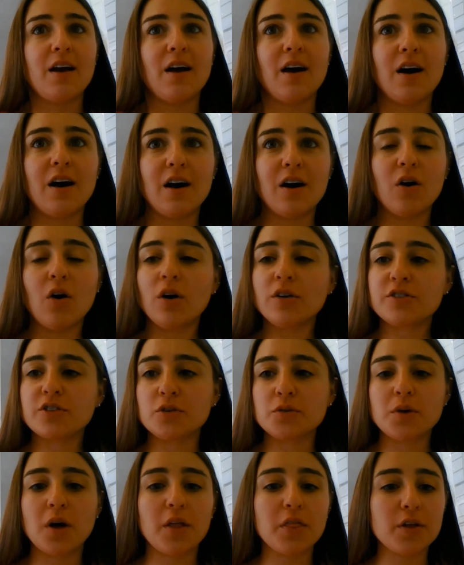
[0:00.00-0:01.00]
Also,
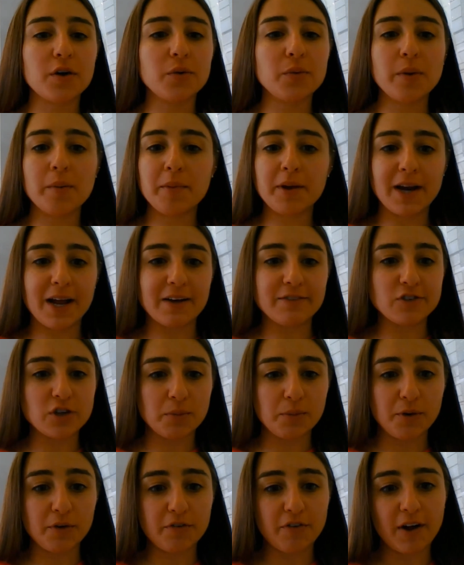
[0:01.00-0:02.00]
other women have
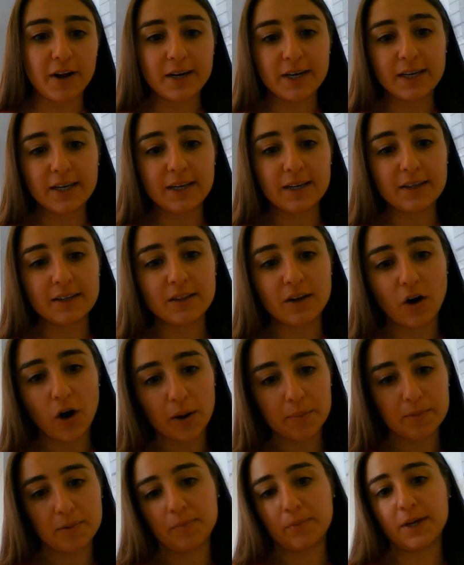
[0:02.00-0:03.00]
trouble finding the
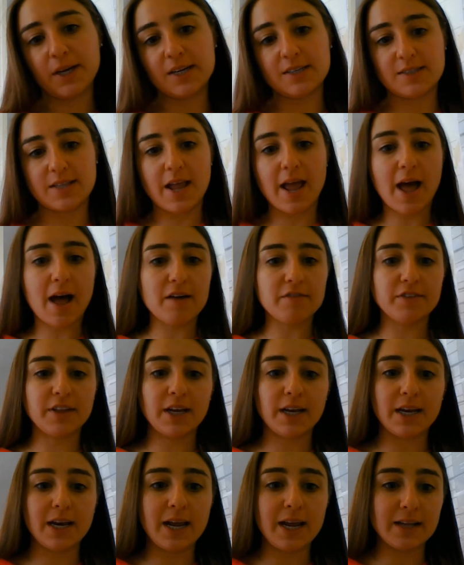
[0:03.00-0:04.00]
heartbeat because they have,
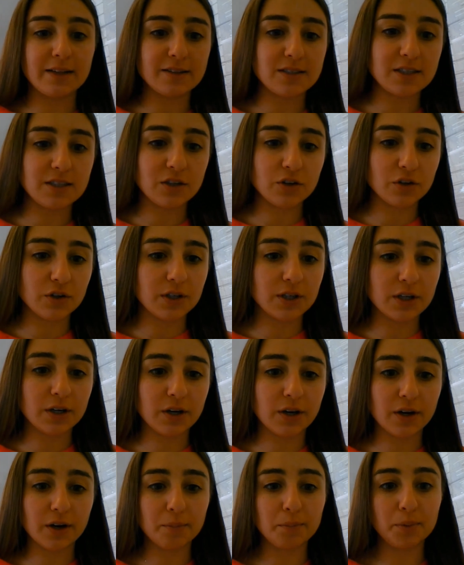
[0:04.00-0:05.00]
like, an
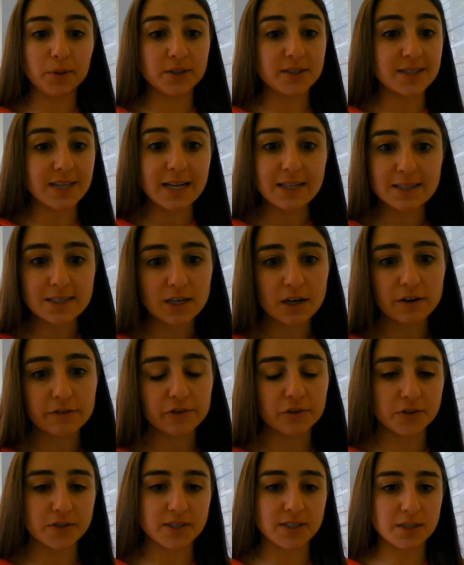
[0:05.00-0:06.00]
anterior placenta
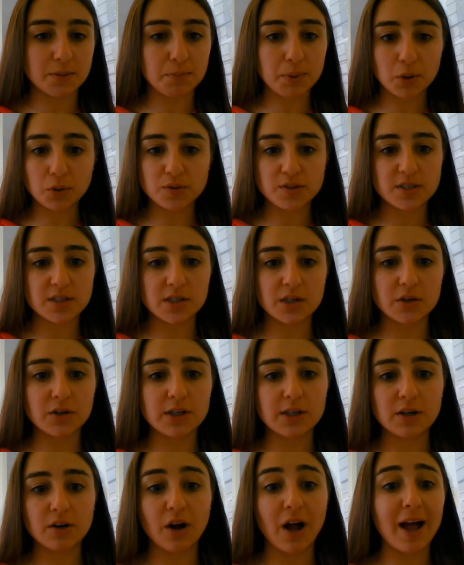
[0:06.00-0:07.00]
versus a
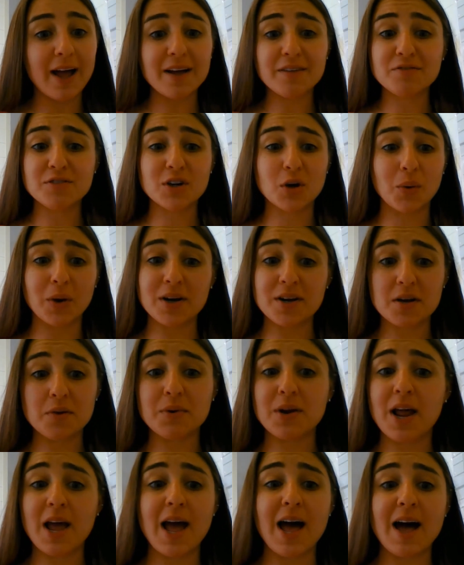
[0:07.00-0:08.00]
posterior. I have no idea
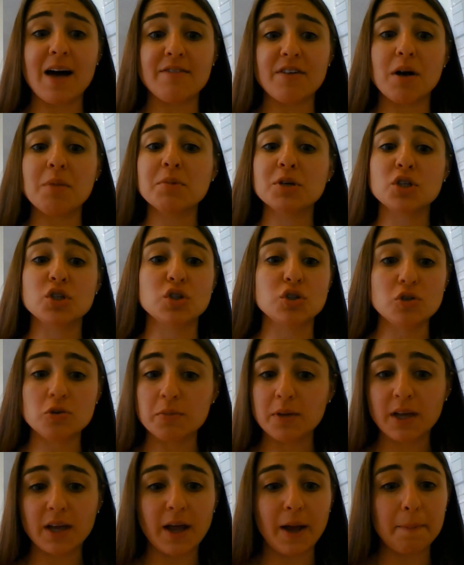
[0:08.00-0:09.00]
what I have. I'm
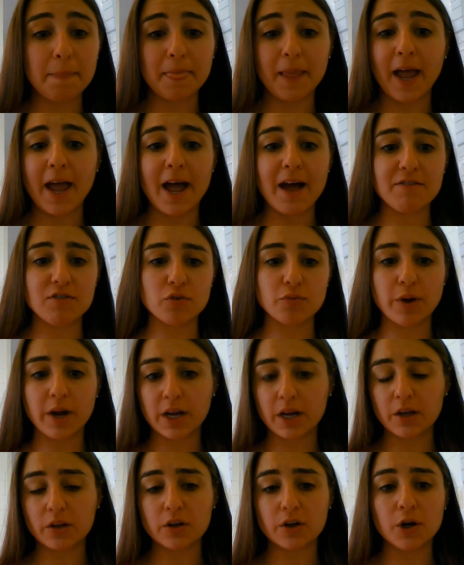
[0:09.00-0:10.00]
assuming I have a
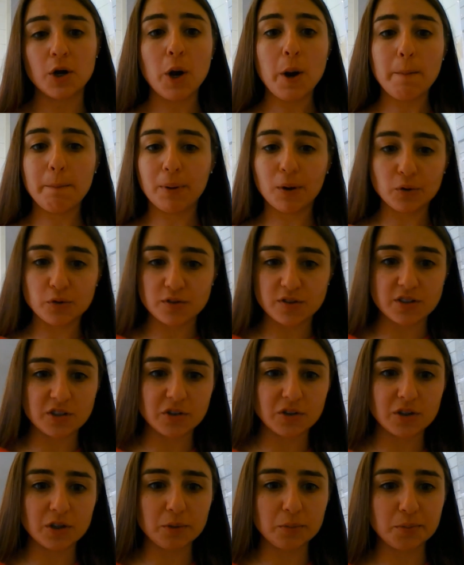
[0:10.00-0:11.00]
regular
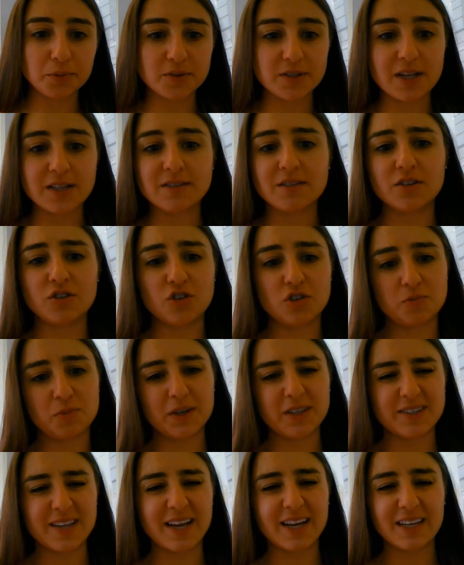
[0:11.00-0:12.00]
posterior placenta just
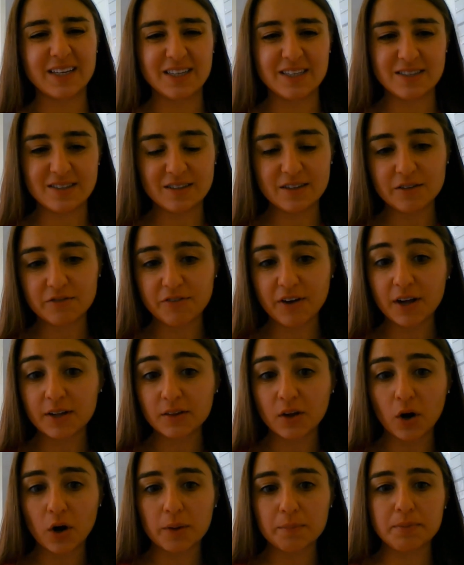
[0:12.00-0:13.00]
because I can easily find
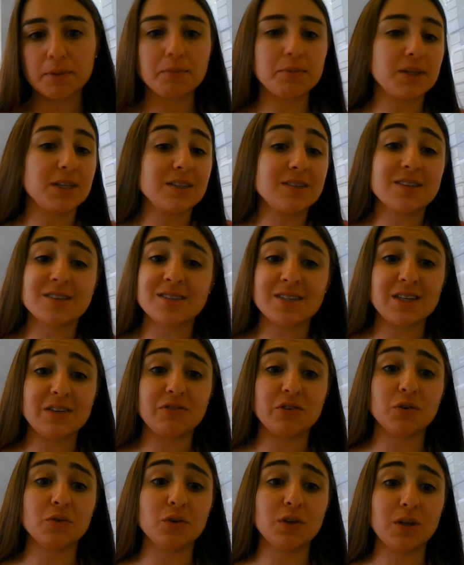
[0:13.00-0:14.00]
the heartbeat, but that doesn't
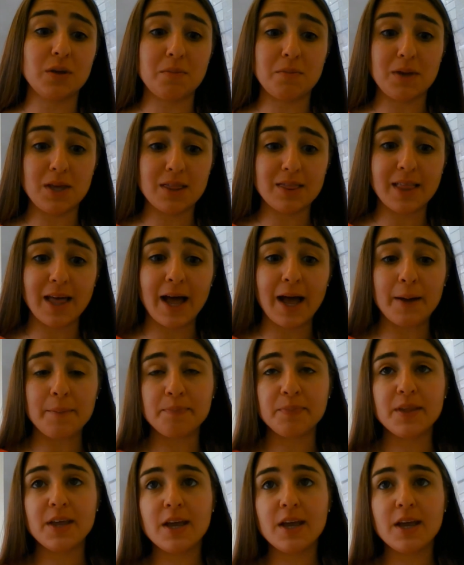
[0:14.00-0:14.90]
even really mean that.